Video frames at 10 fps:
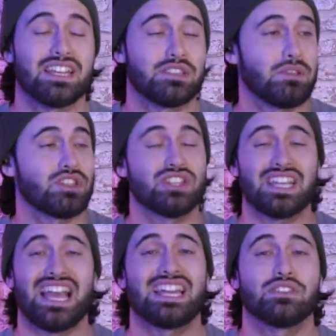especially as
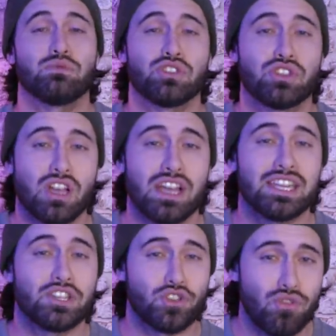Anders was stuck
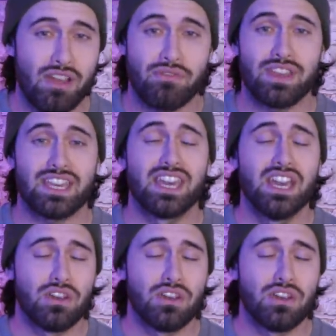in traffic